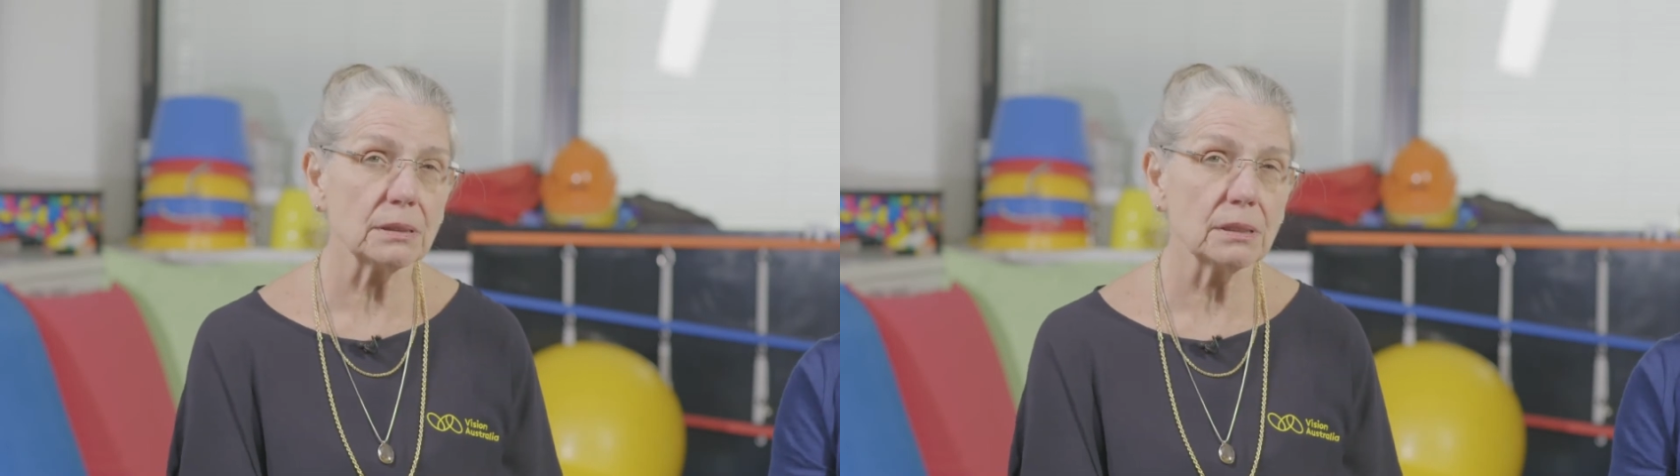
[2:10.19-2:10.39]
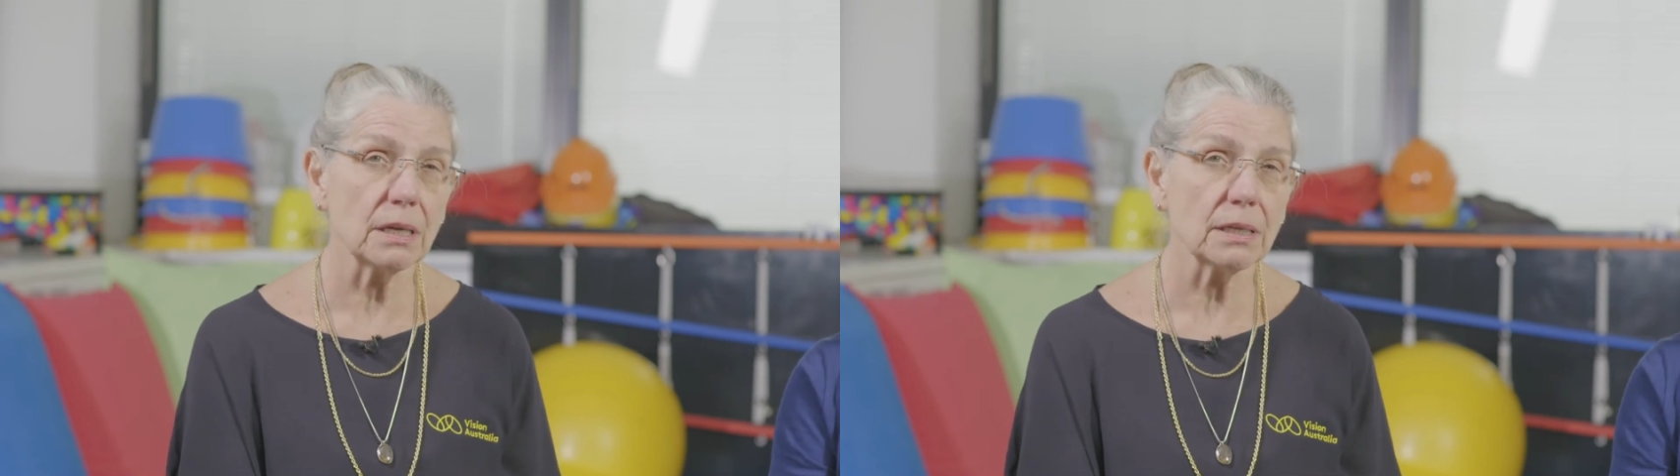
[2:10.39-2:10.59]
a
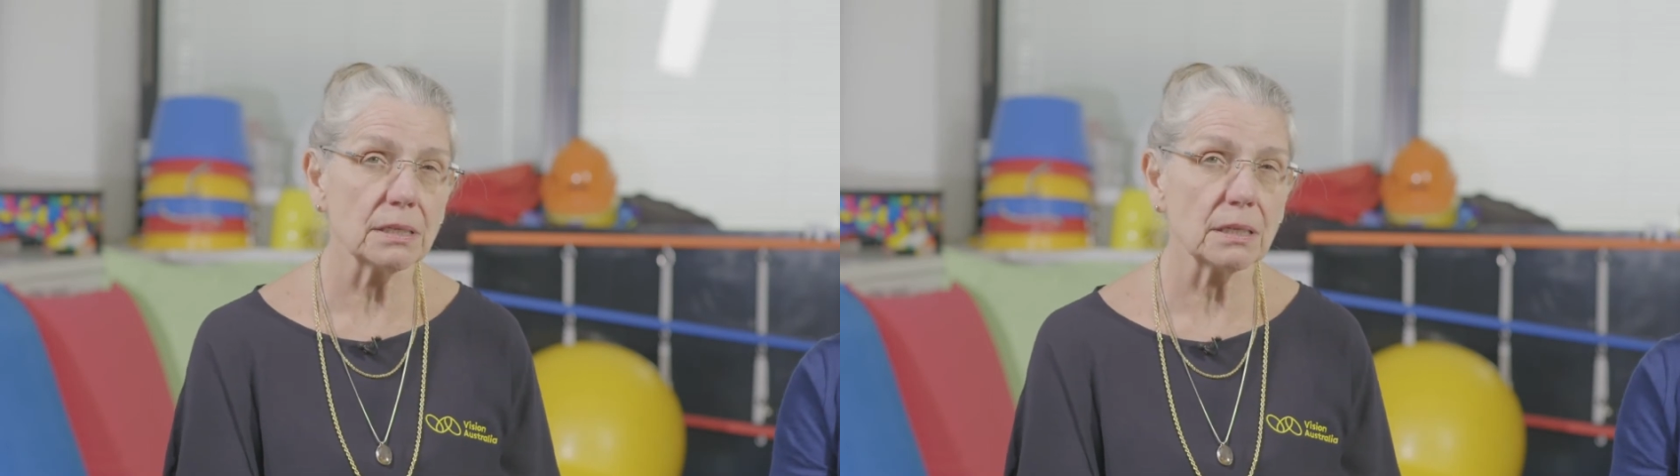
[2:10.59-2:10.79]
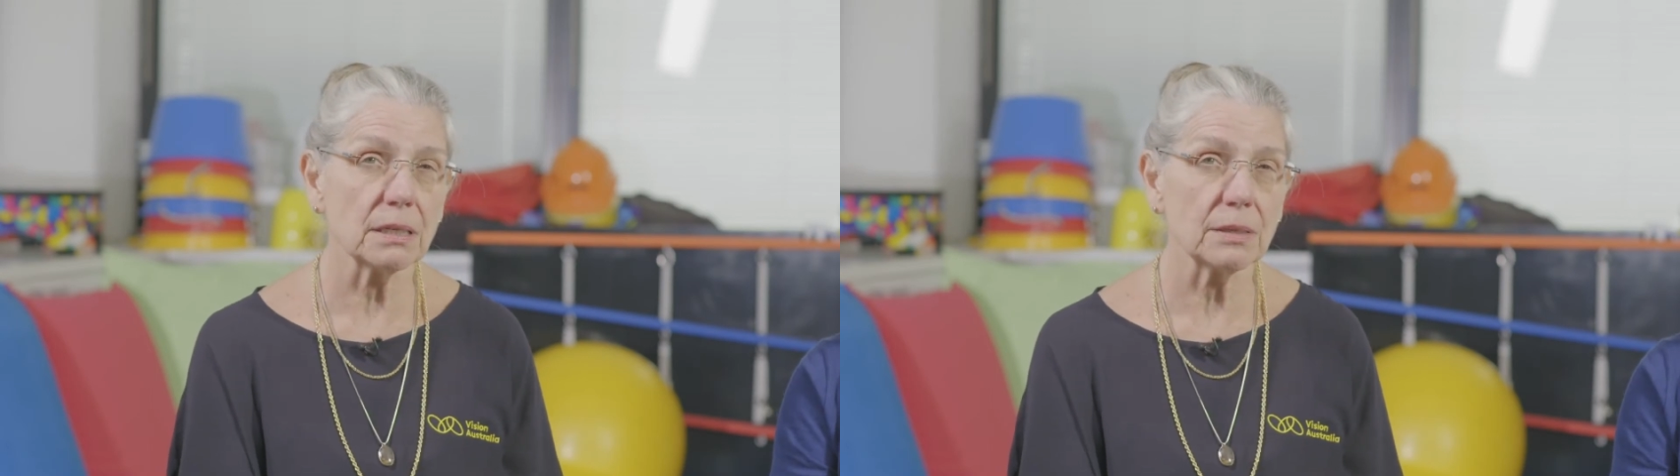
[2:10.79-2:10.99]
lot of
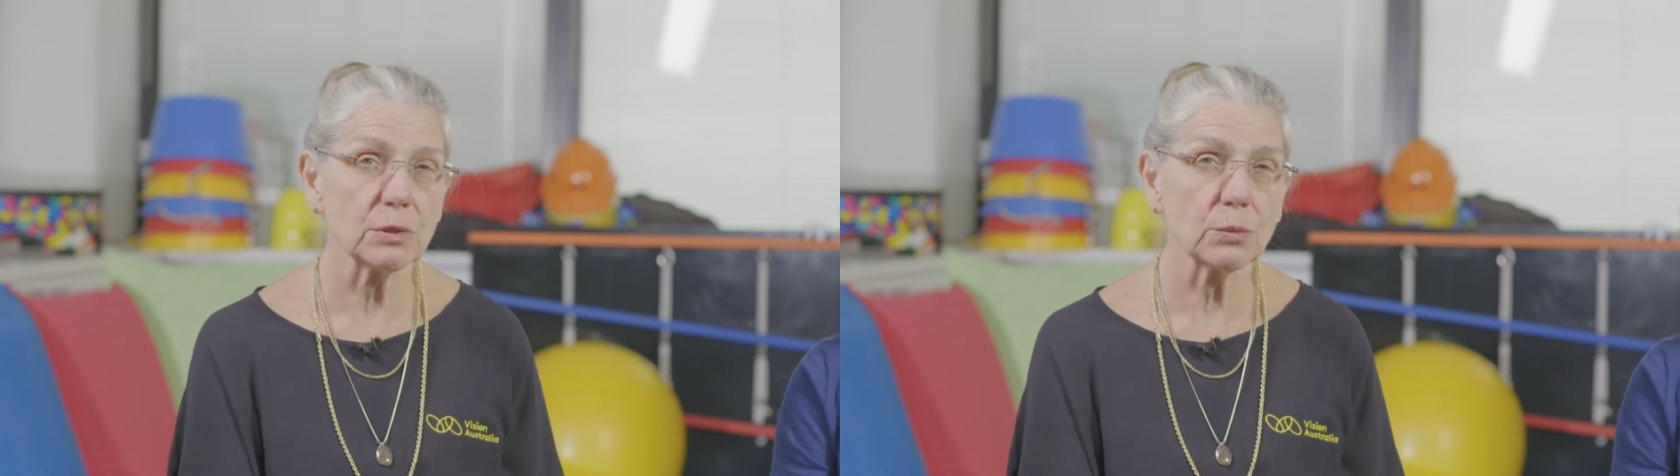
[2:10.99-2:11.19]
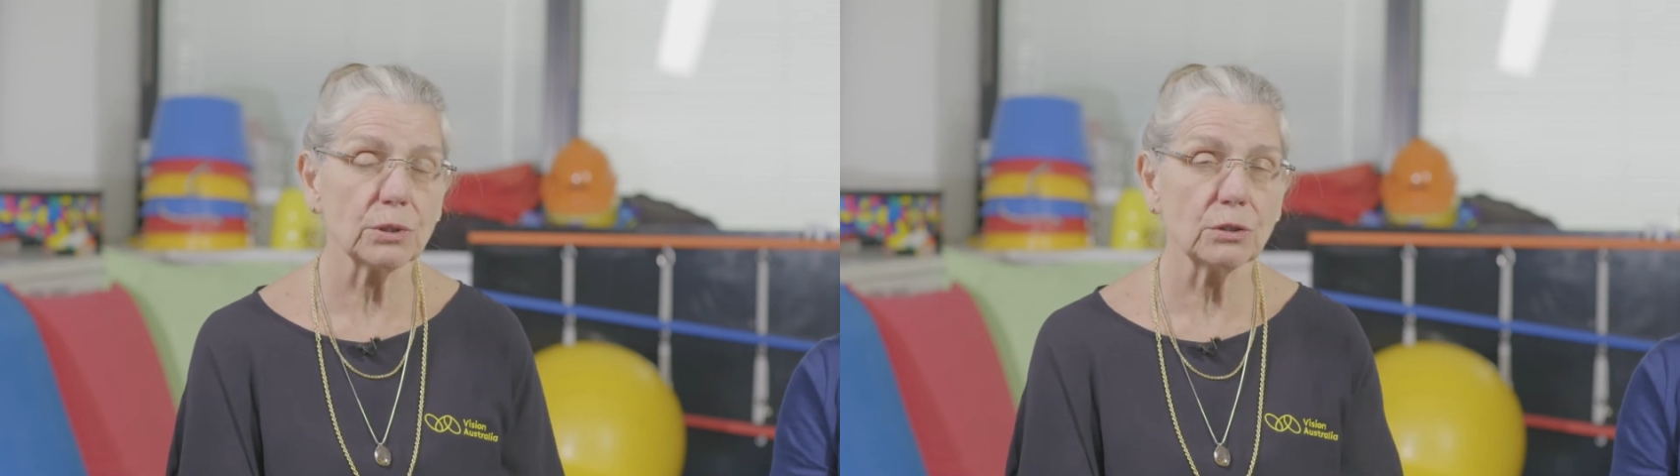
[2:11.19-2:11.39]

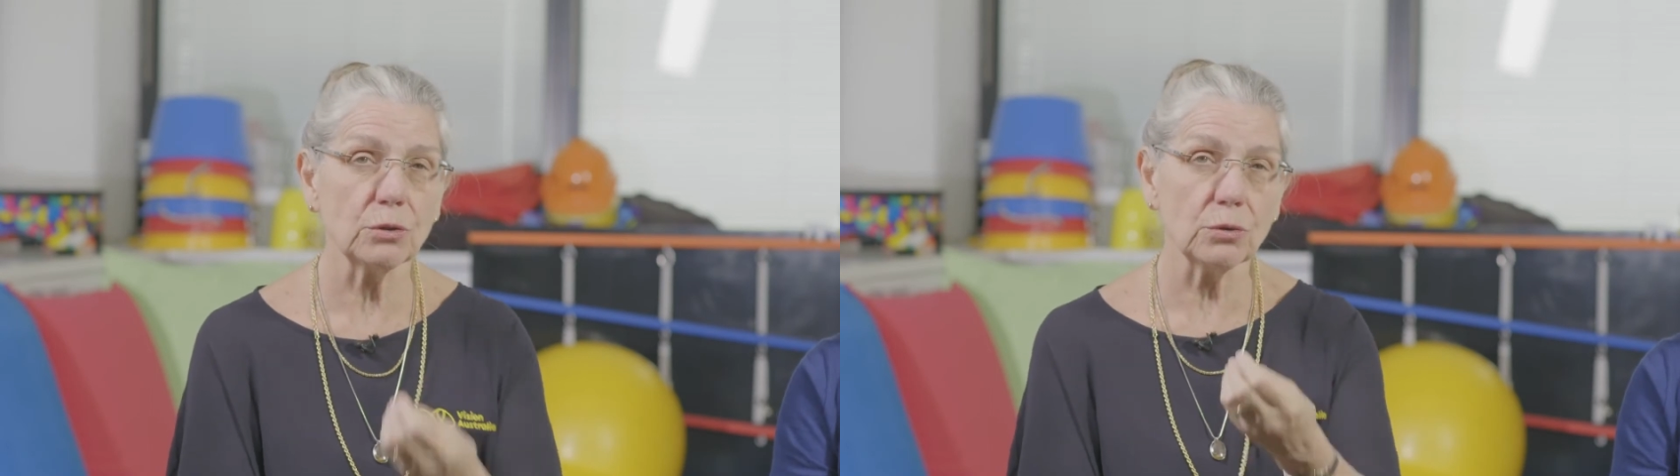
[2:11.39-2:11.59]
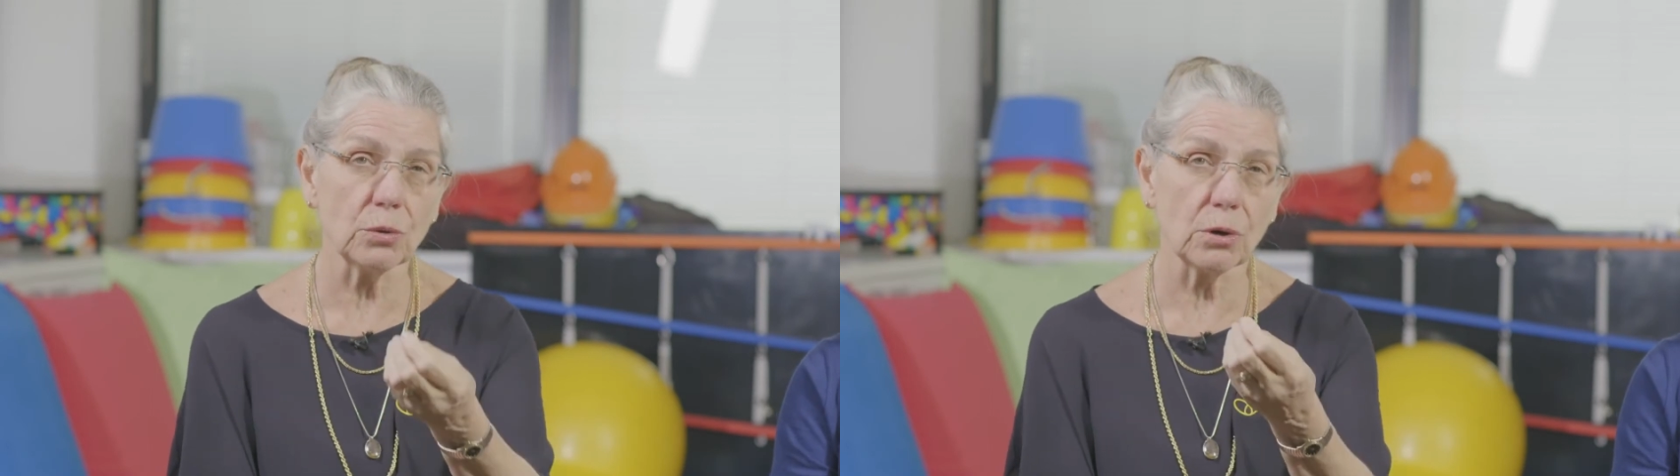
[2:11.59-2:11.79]
times when you